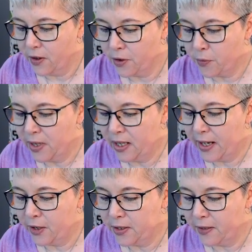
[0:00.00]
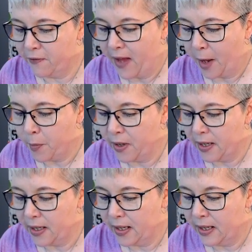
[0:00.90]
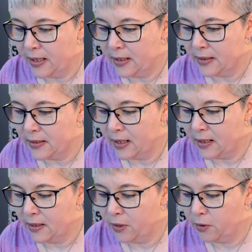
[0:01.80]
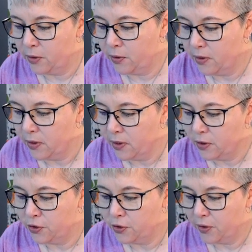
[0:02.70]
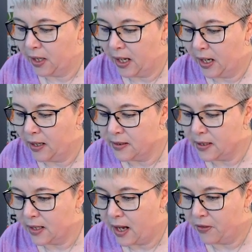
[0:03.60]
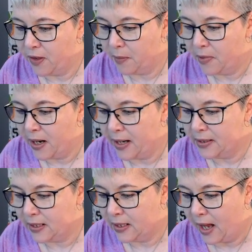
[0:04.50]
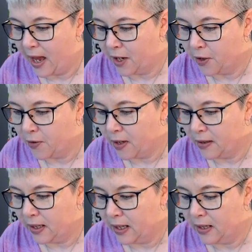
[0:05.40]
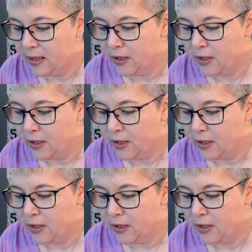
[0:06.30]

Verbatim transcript: Three layers of fabric is a little tricky to cut them nice and accurately.